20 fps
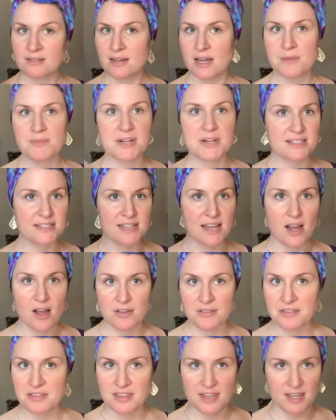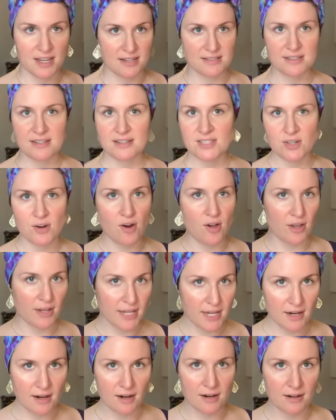I'm going to say all the things because they're all
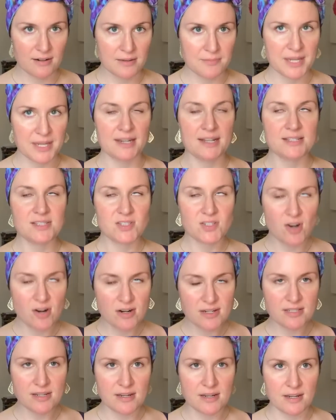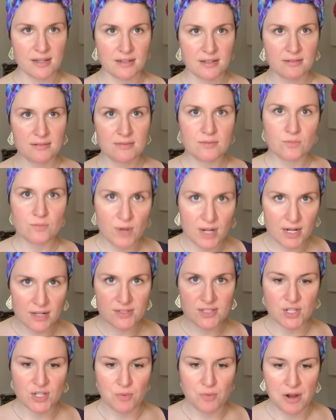here. I mean, it's star-studded. What
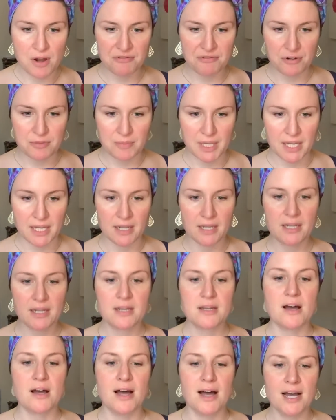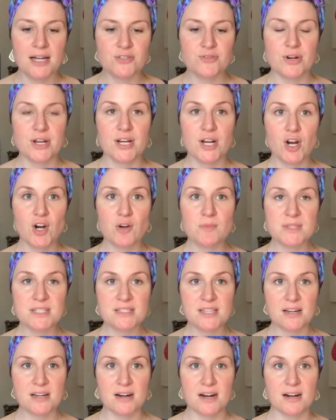else do you want from me? Audra at Home is
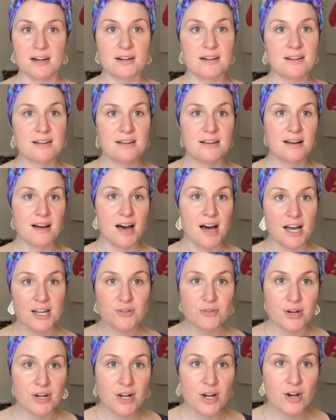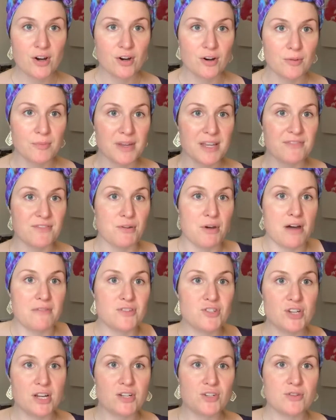here. Audra at Home, if you
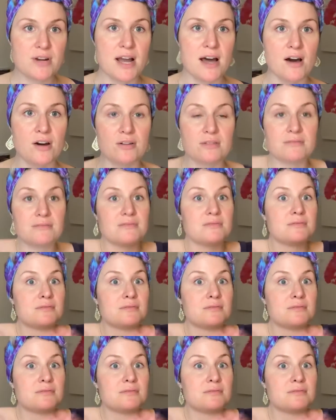haven't checked her out,